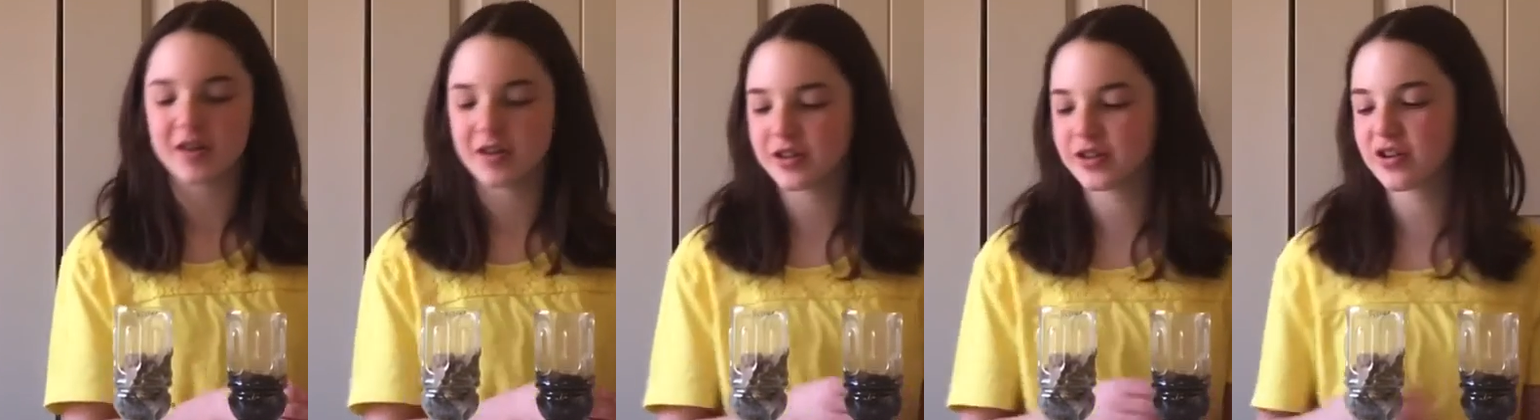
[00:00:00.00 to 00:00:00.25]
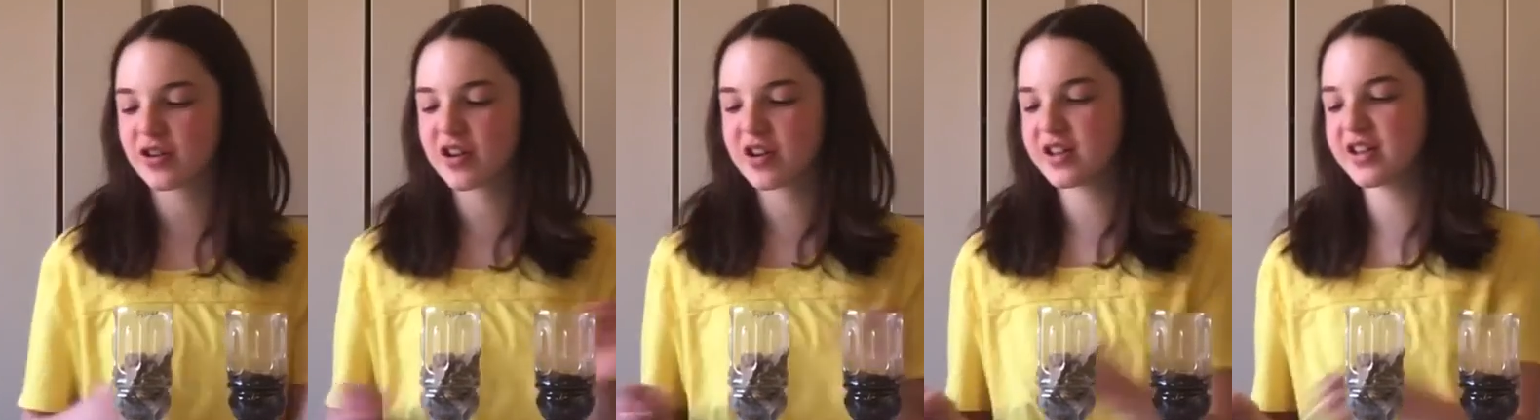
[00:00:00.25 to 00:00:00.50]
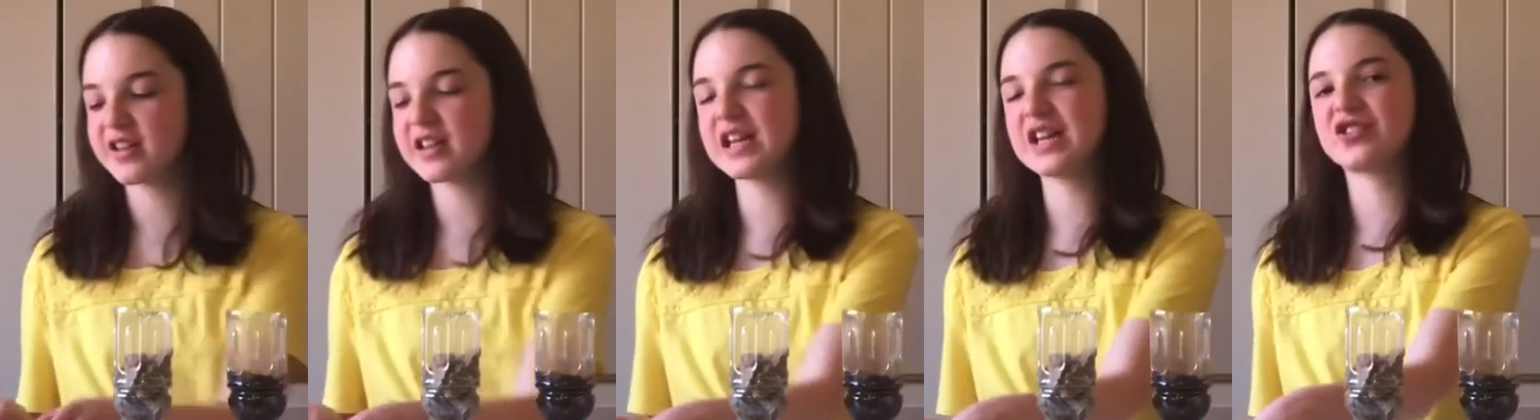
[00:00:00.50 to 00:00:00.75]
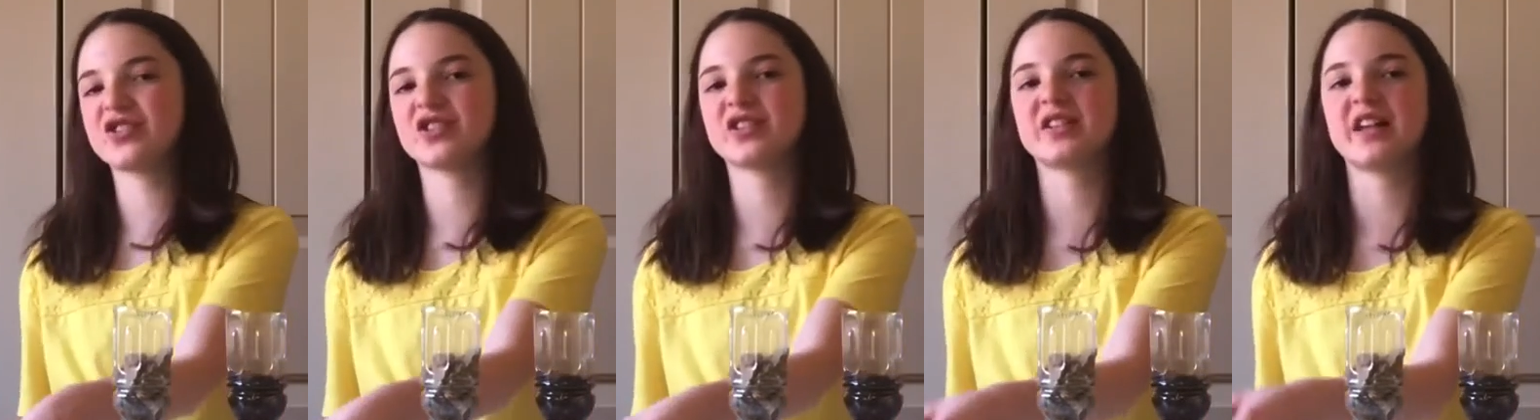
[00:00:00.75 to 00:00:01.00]
you're going to need
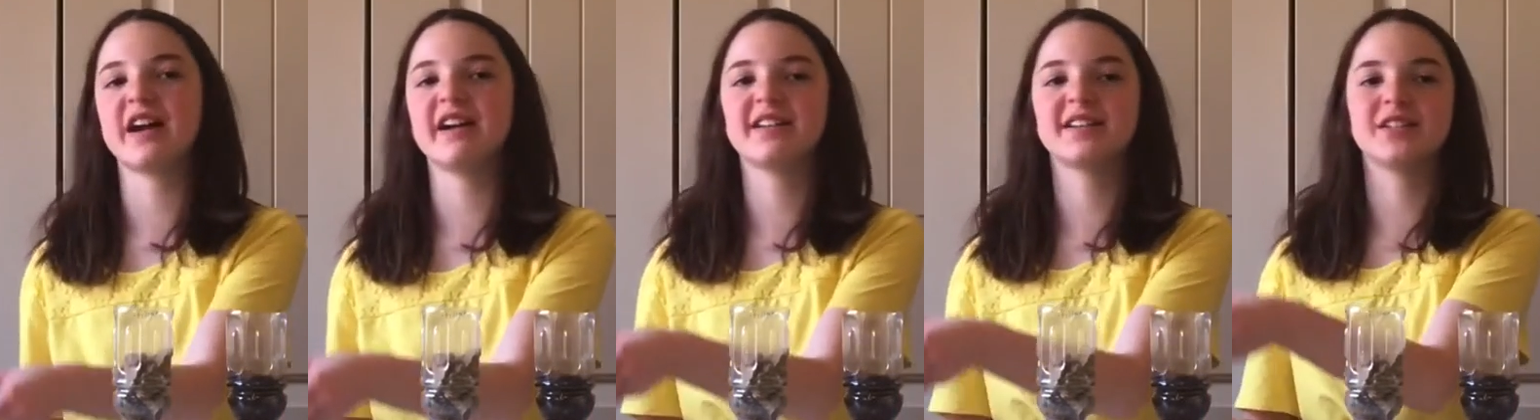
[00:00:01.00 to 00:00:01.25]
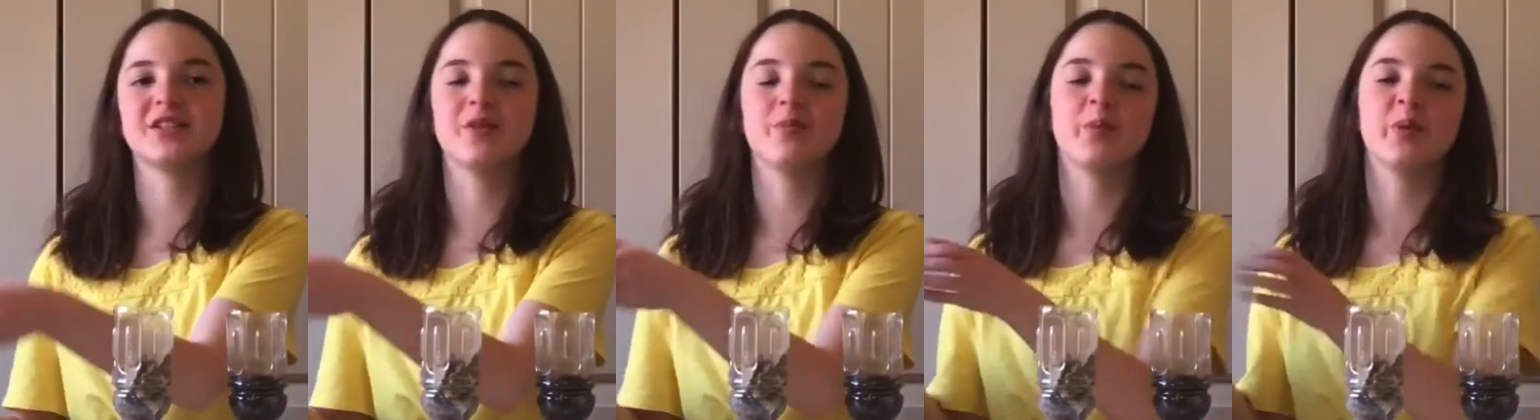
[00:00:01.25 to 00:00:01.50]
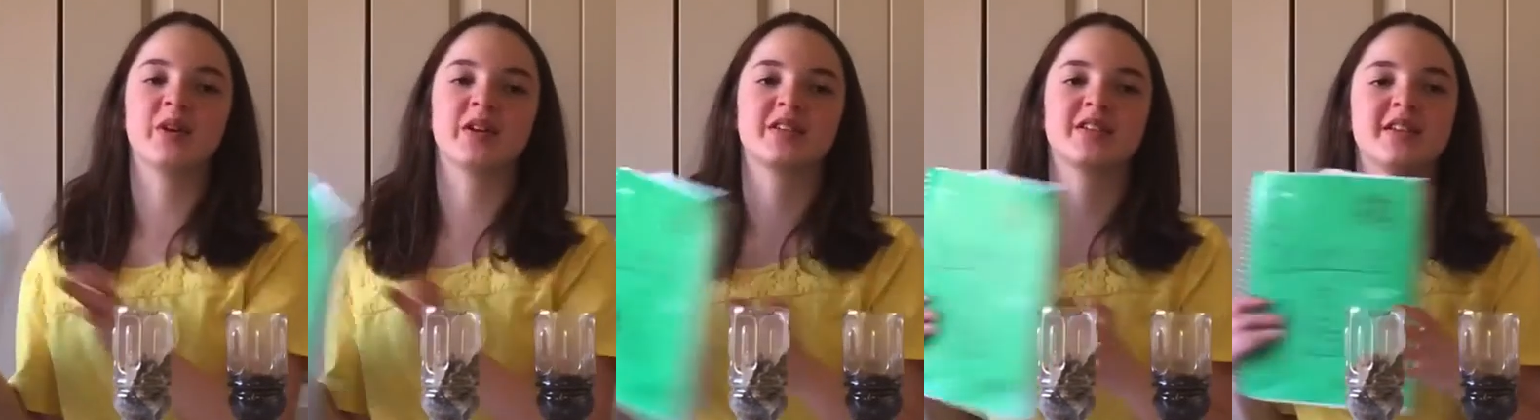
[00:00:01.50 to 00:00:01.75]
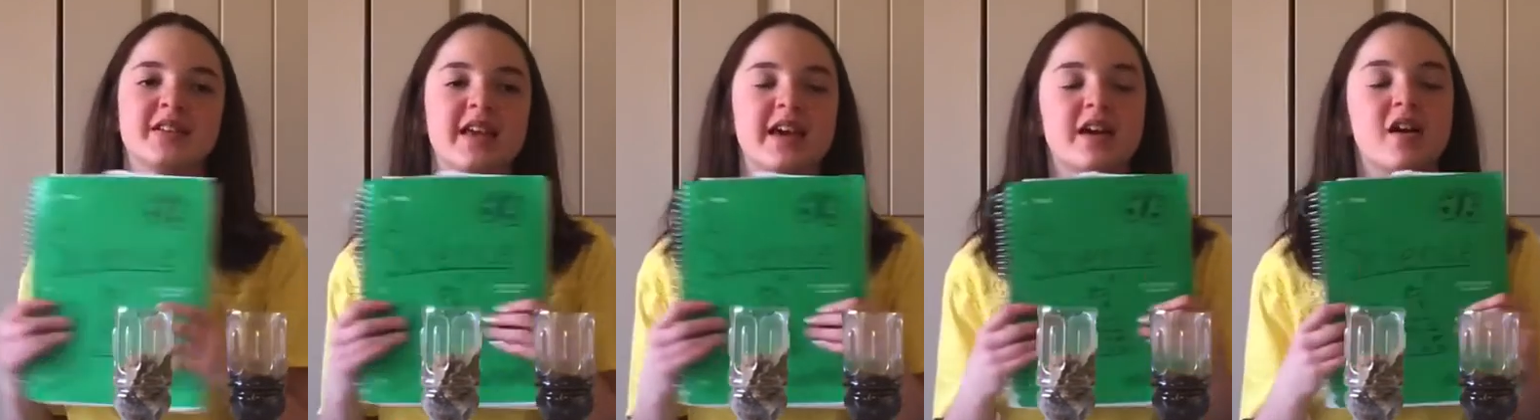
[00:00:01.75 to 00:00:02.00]
your science notebook to
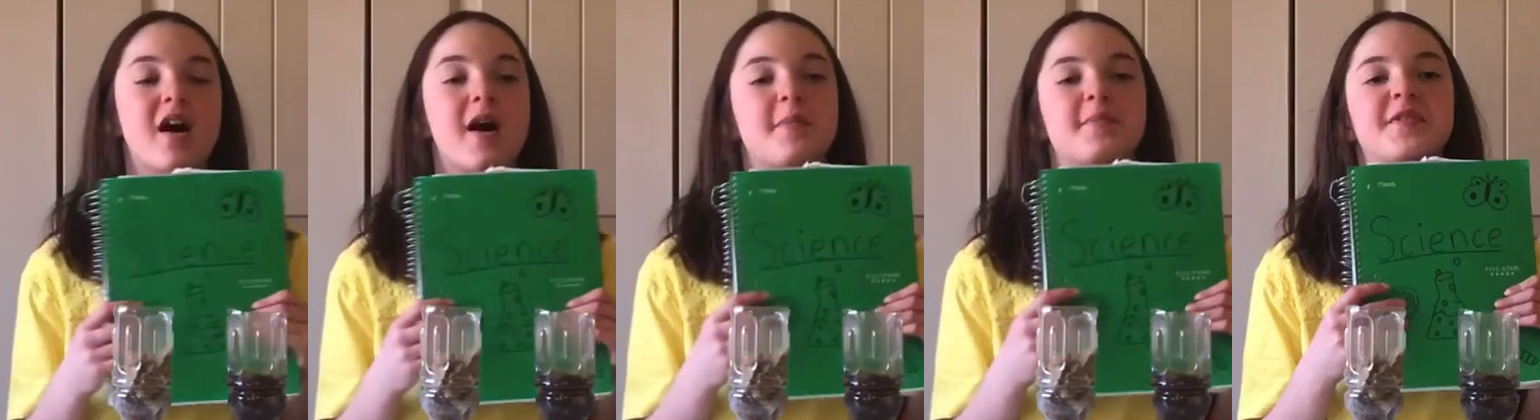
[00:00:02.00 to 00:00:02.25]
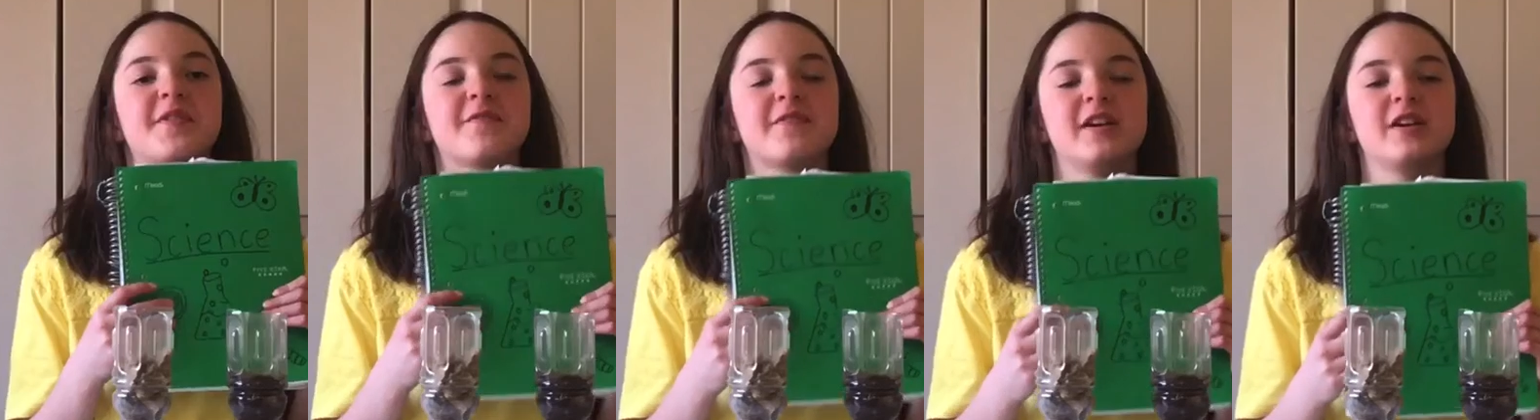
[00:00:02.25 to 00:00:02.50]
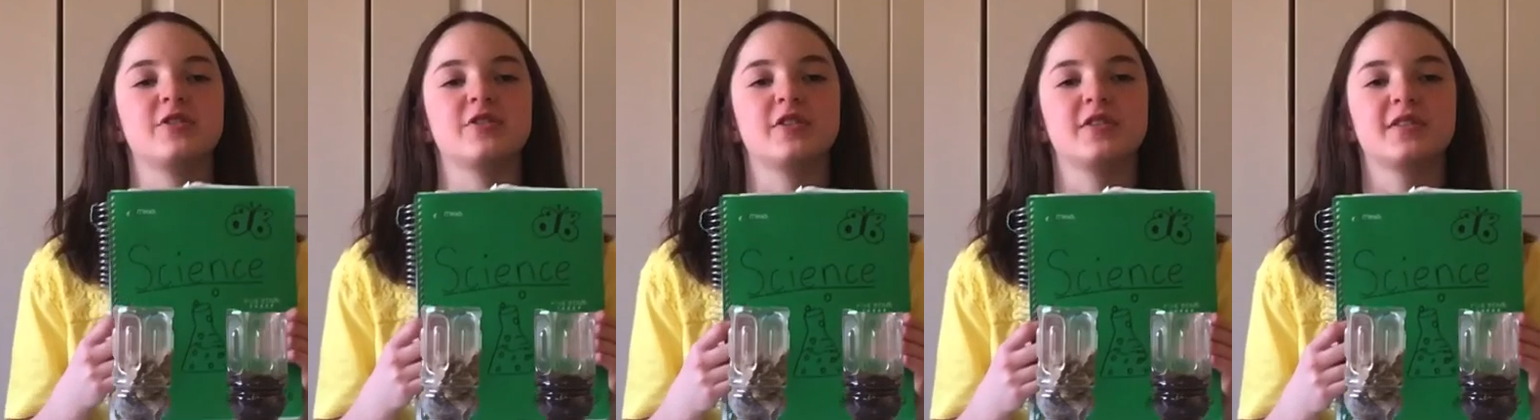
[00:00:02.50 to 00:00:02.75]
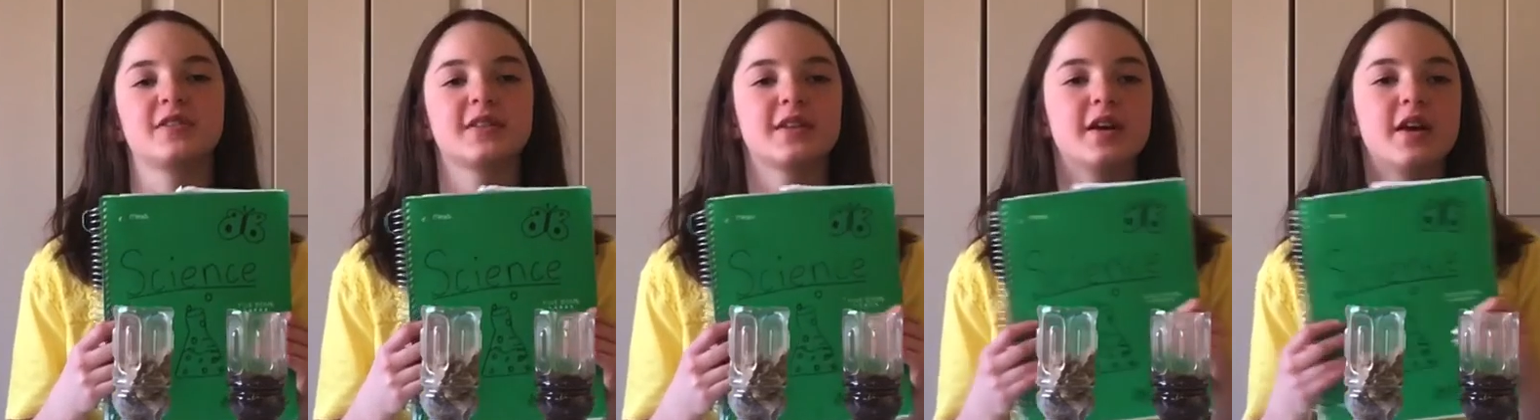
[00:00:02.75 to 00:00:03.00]
take
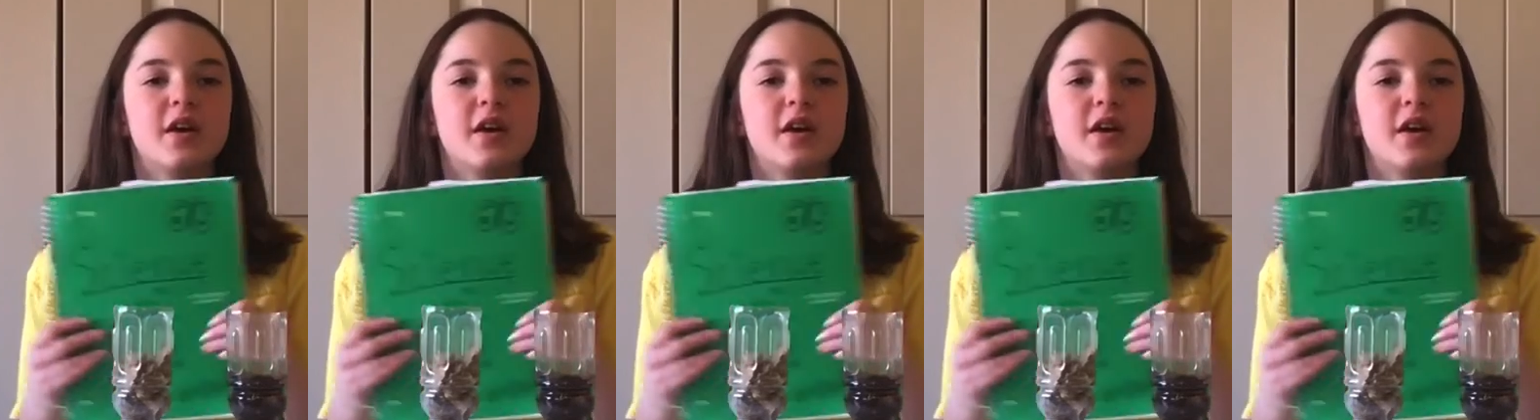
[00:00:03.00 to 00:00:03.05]
observations.